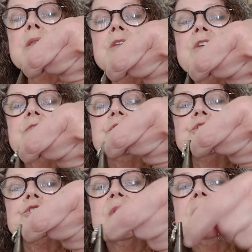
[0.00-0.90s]
And you have to
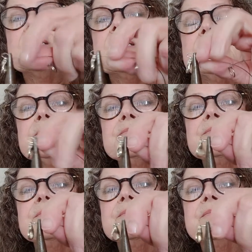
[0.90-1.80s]
straighten it.
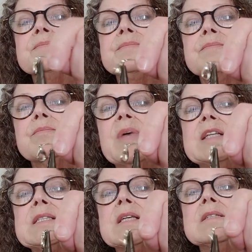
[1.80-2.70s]

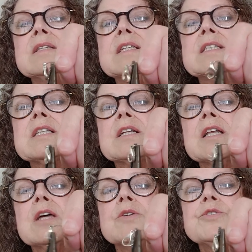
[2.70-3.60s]
Make certain that it's
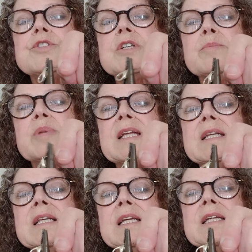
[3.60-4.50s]
closed
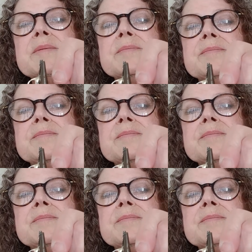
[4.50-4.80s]
completely.